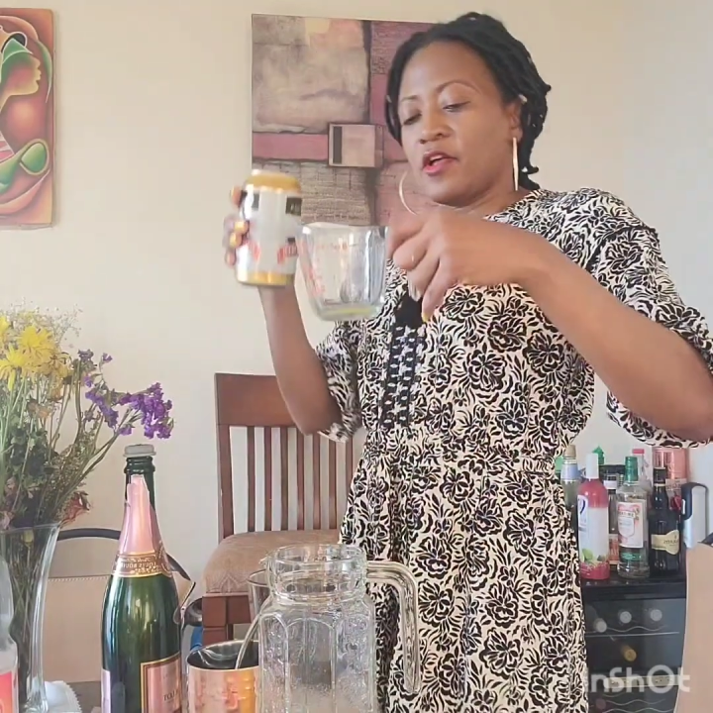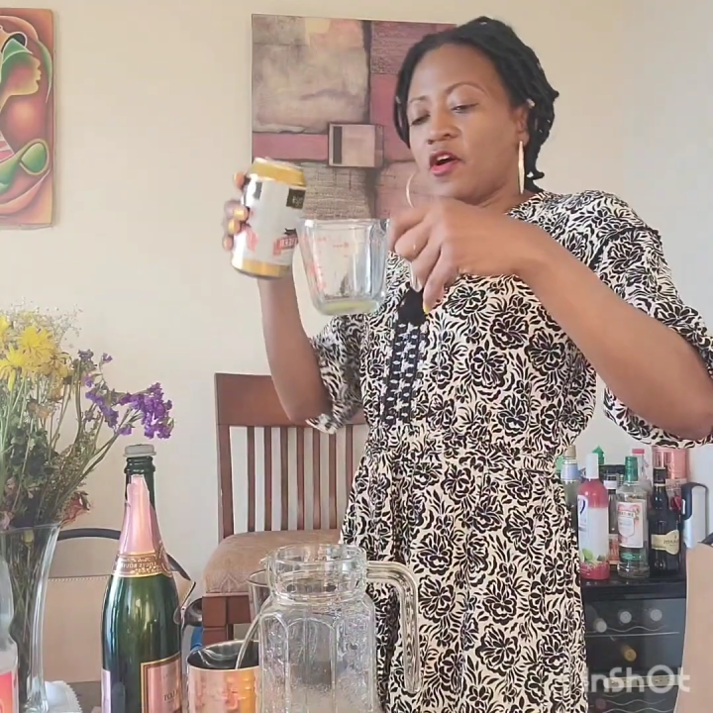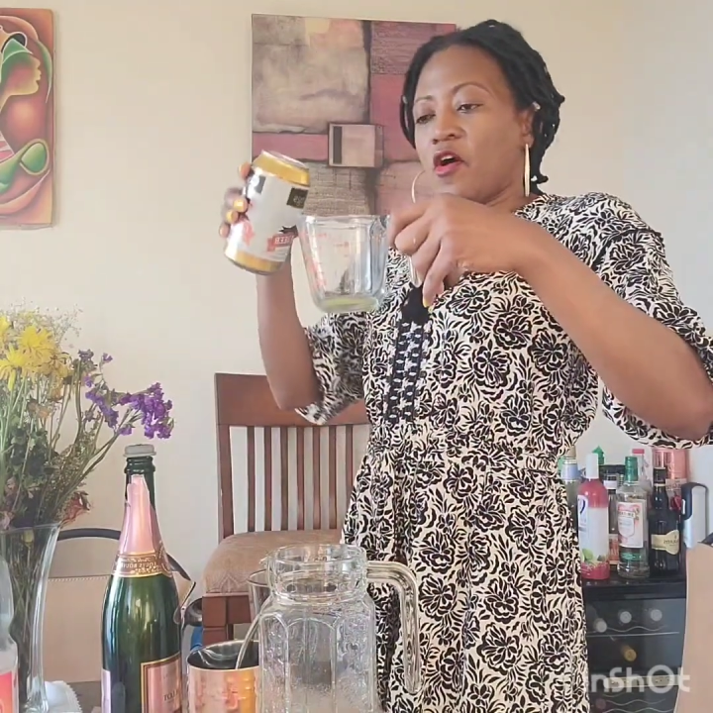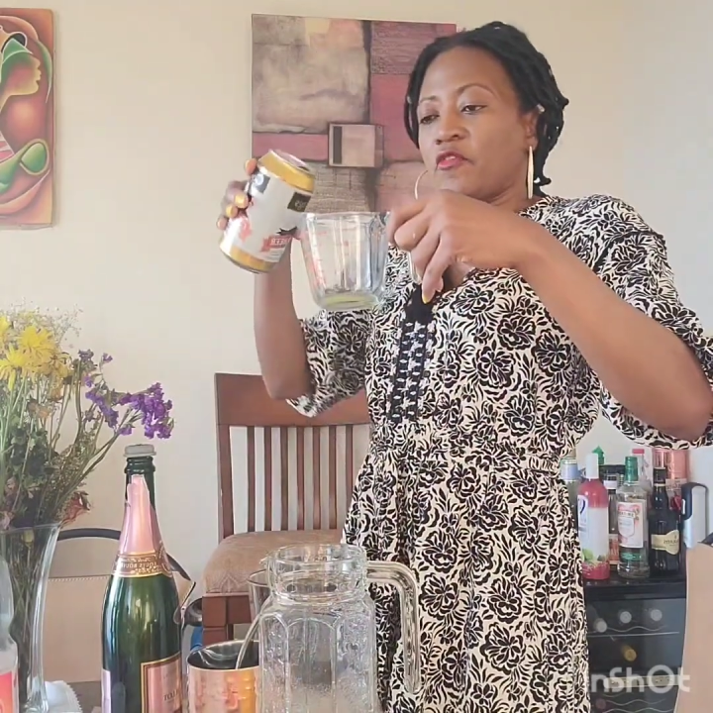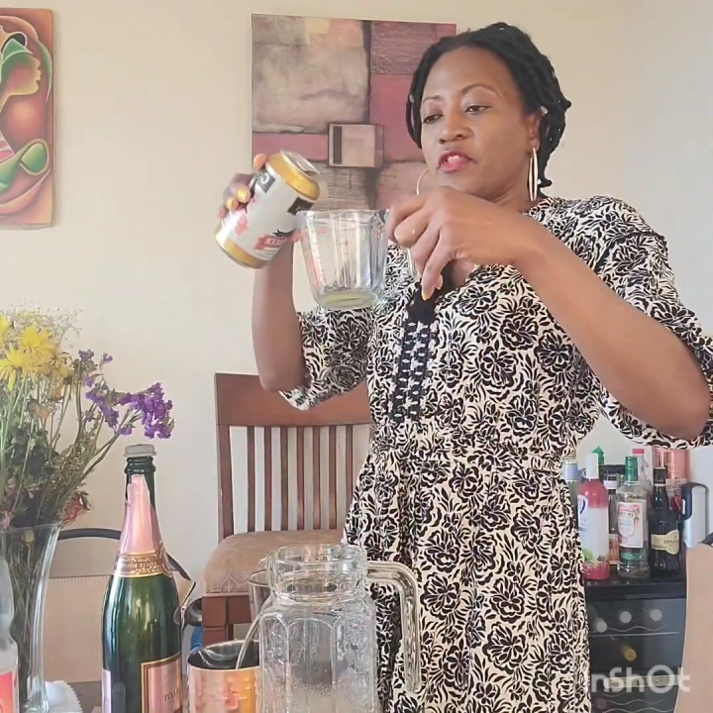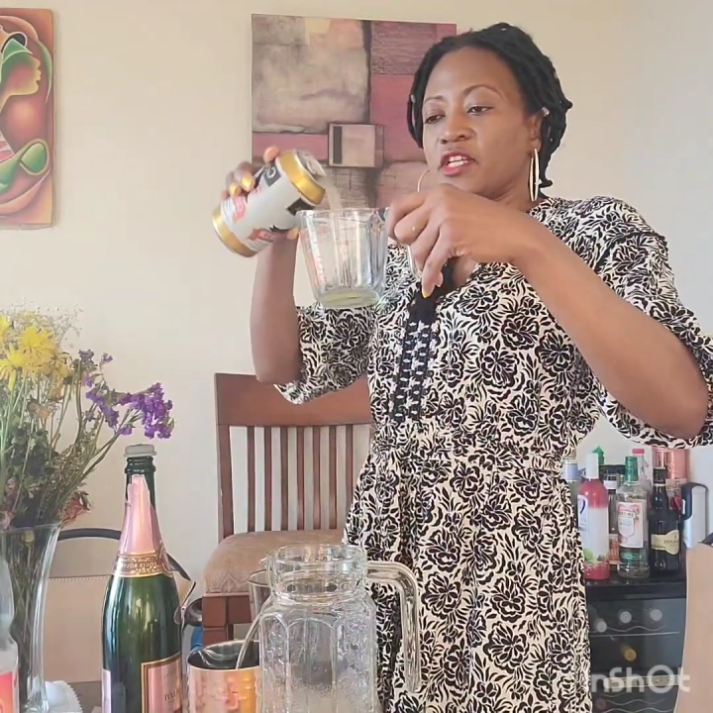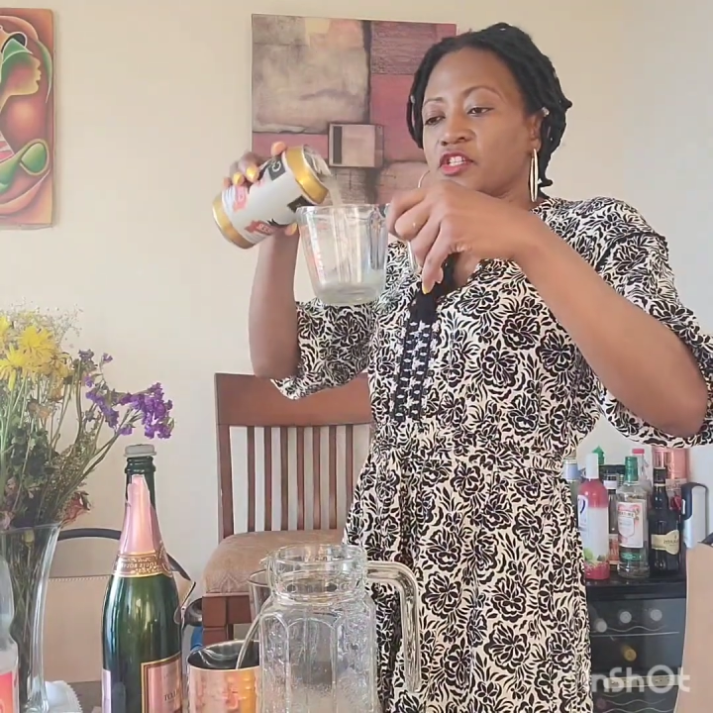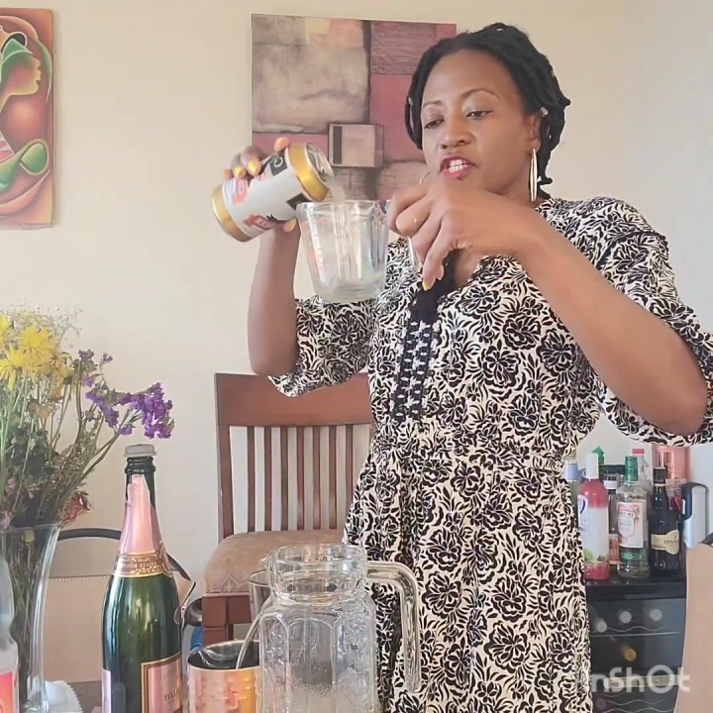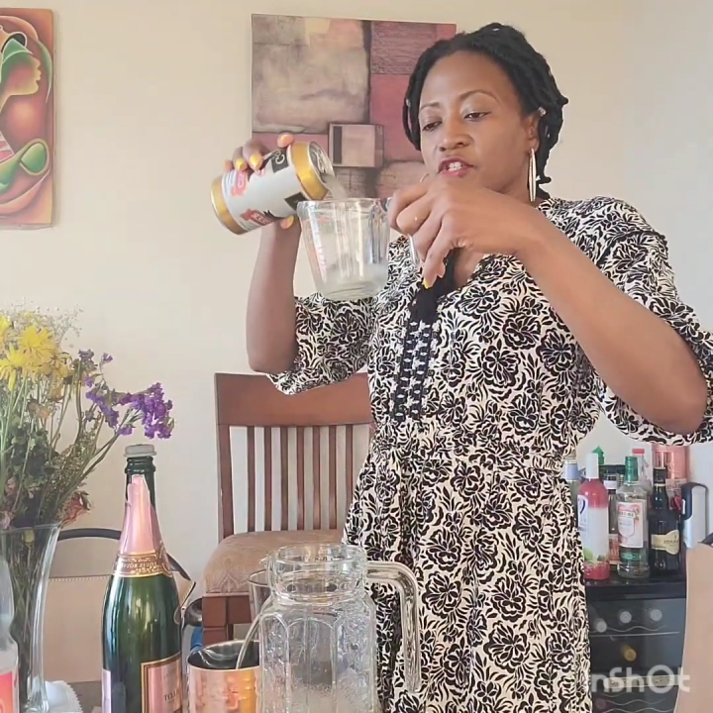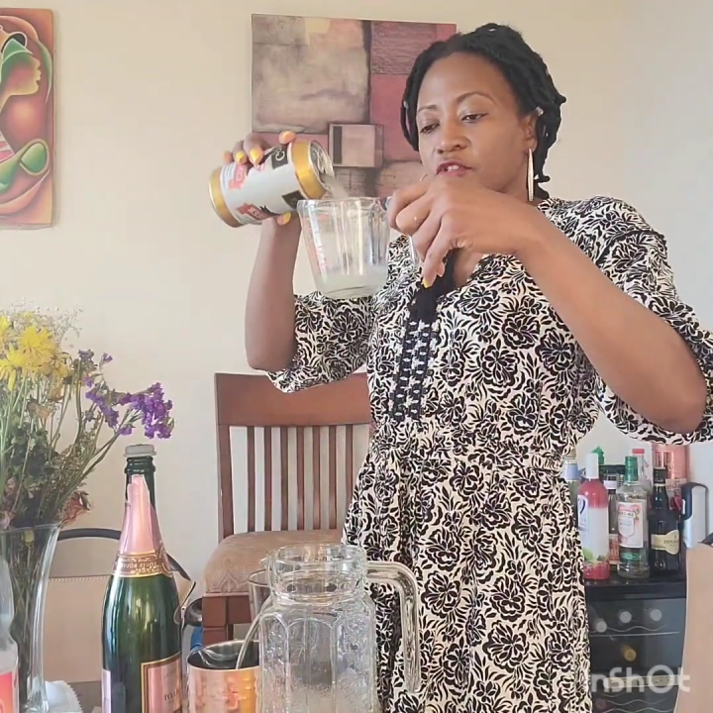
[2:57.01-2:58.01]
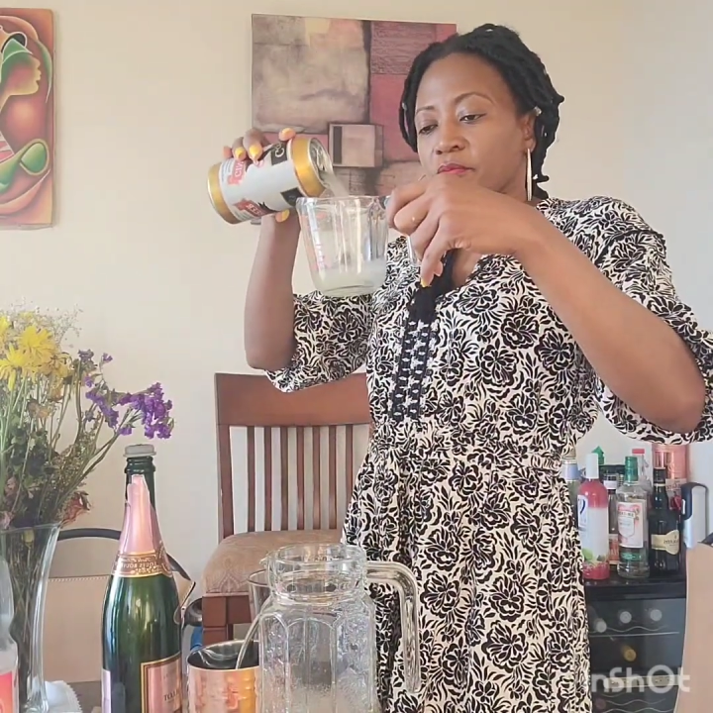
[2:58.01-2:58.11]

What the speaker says: of the ginger